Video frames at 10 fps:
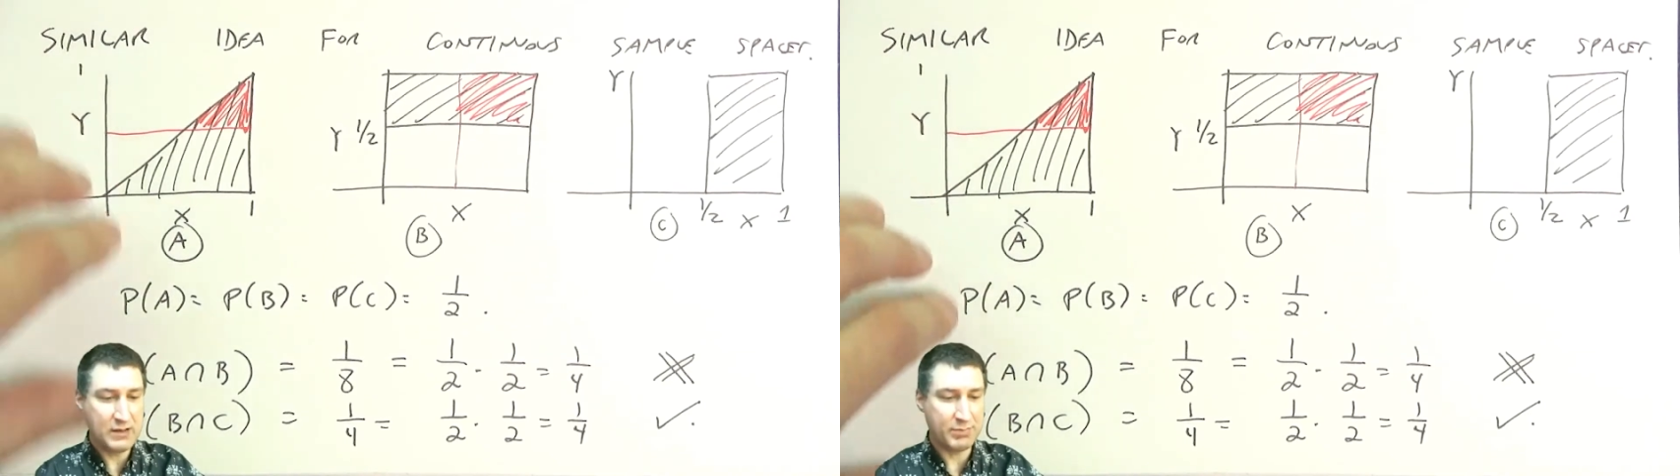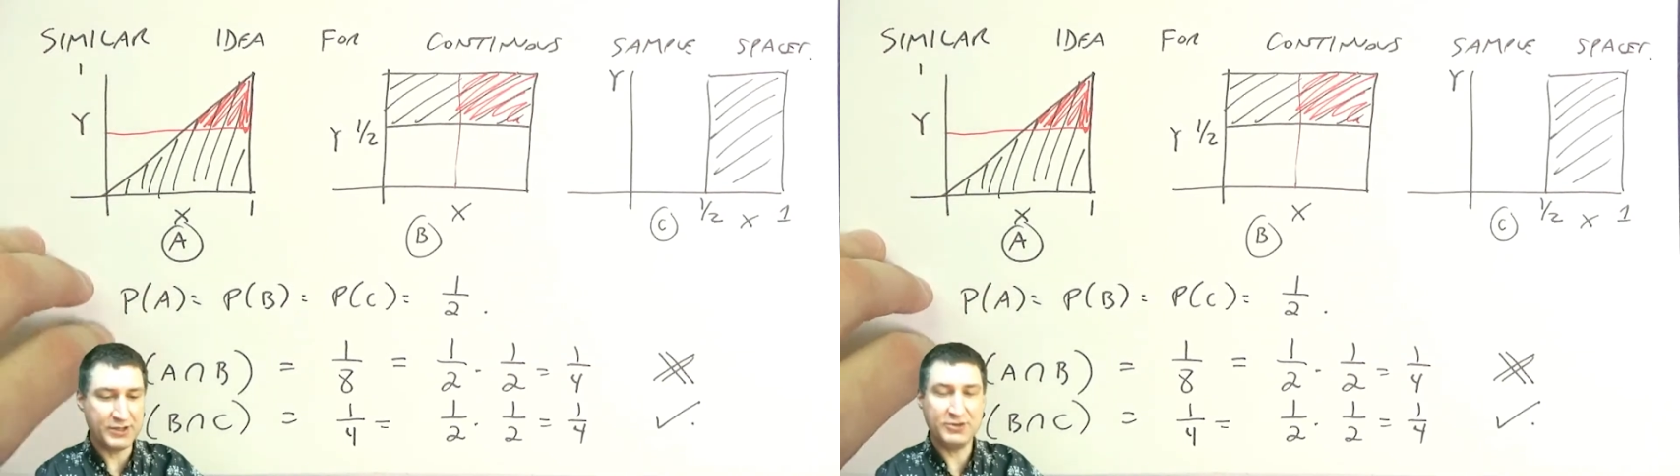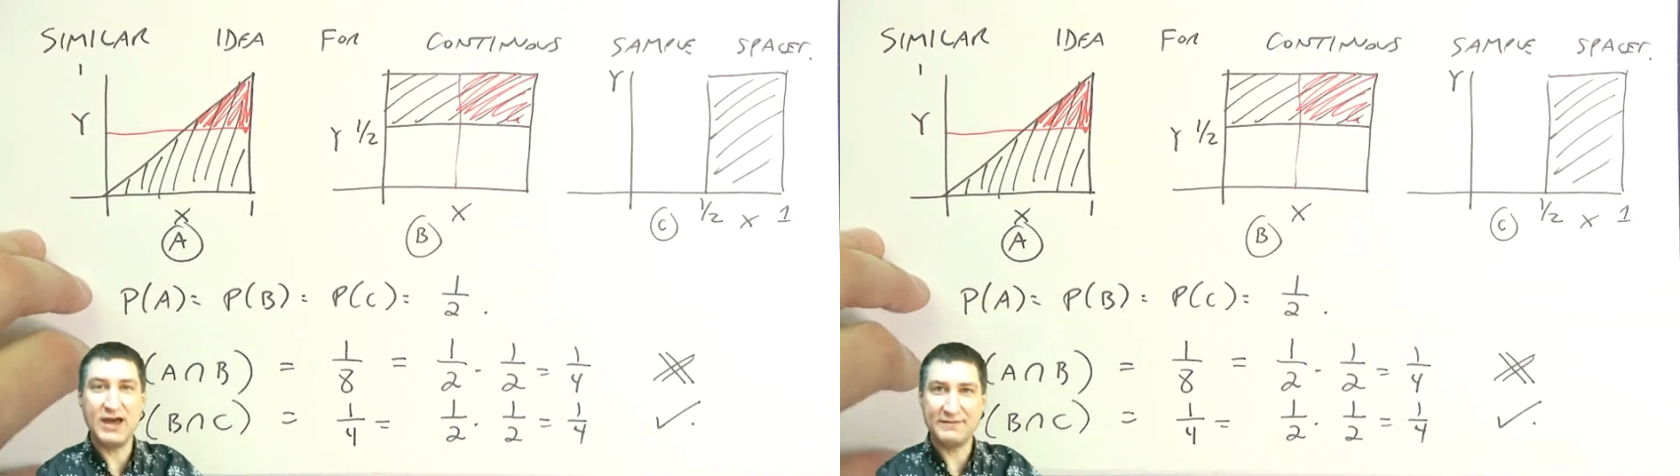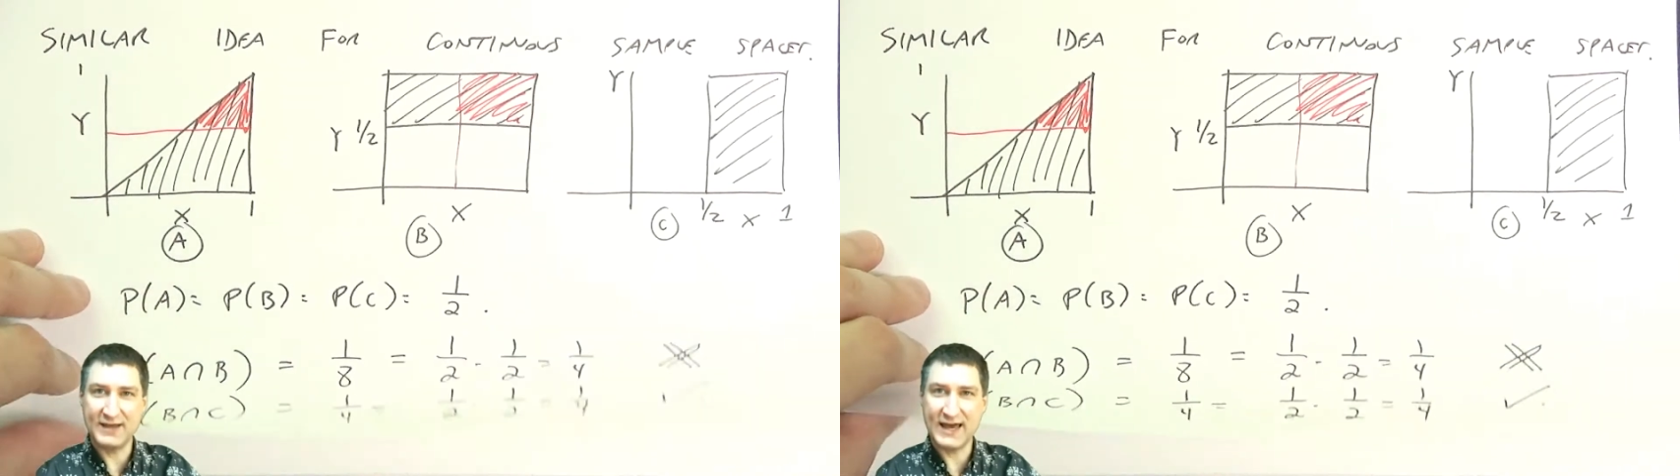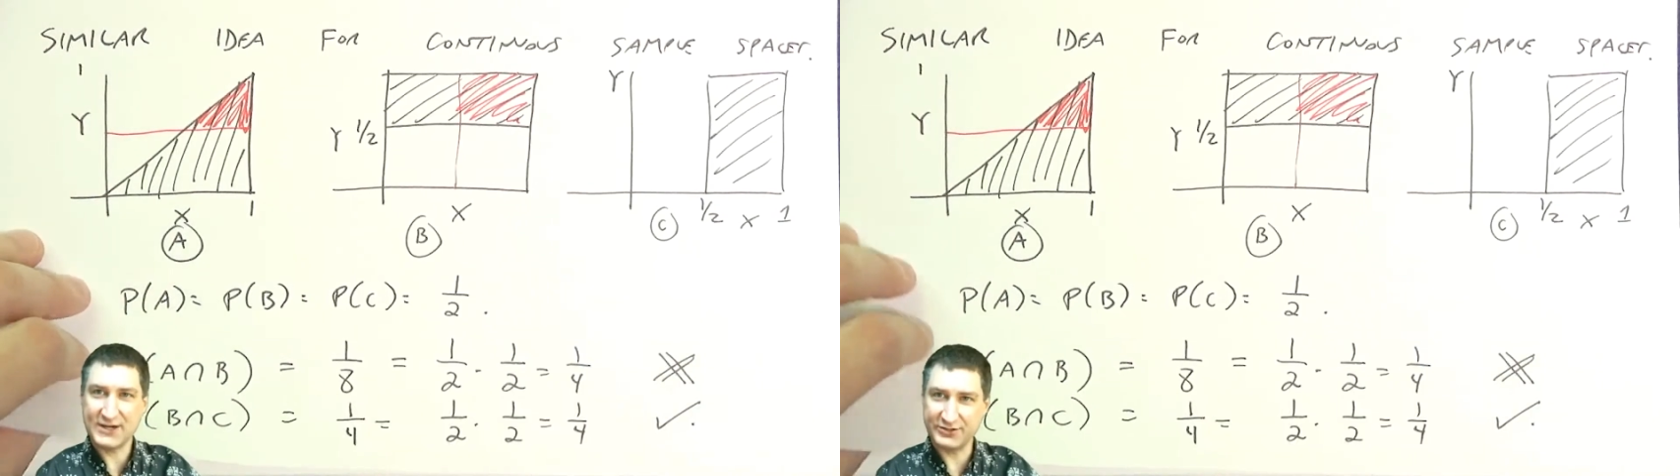but you have
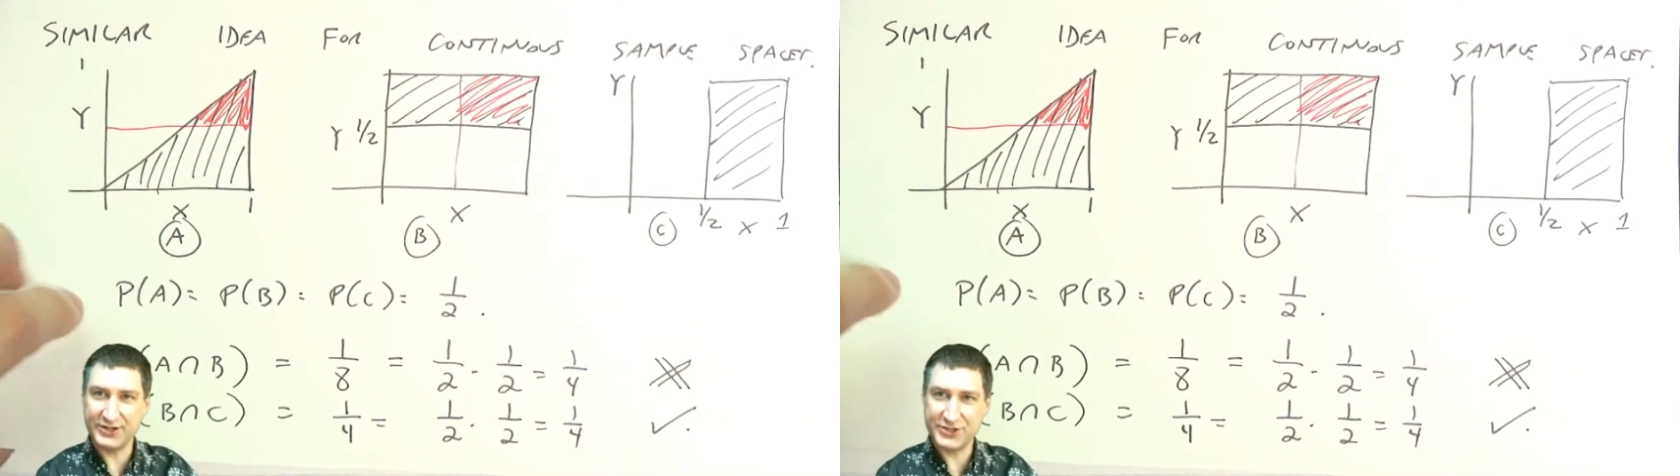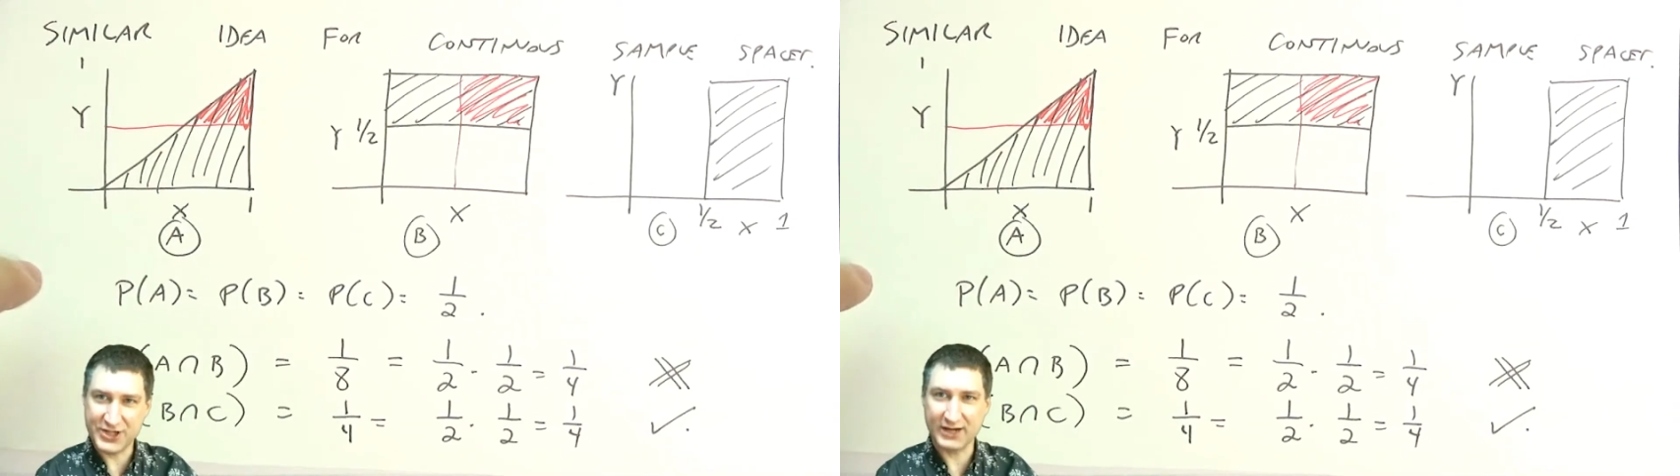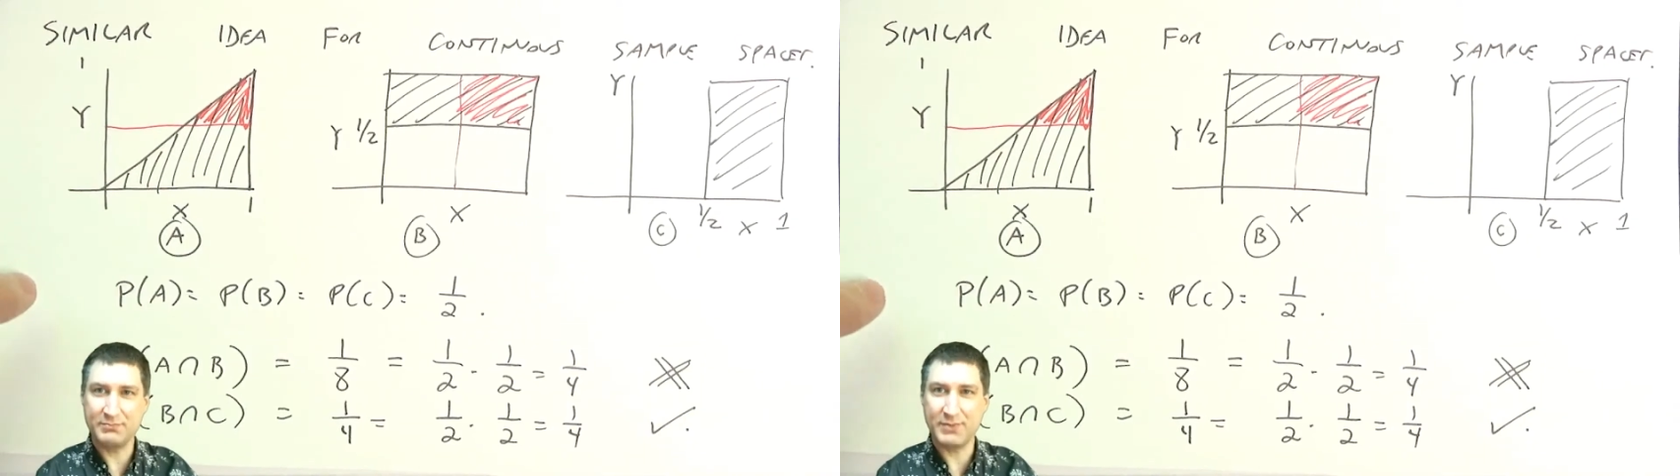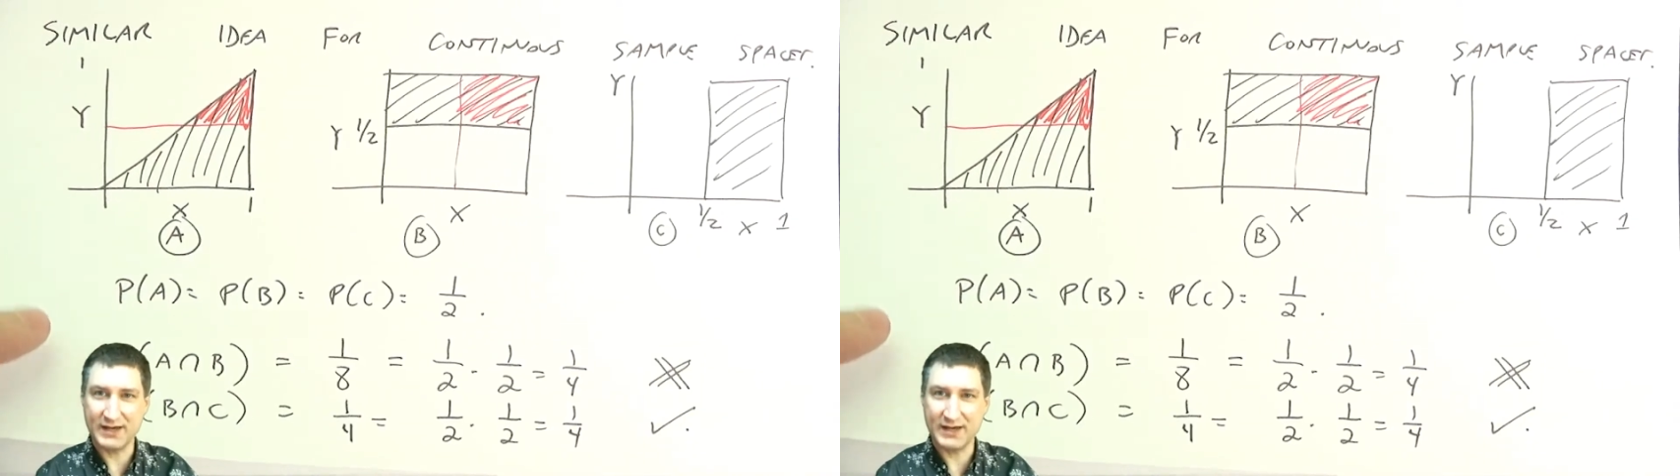to actually check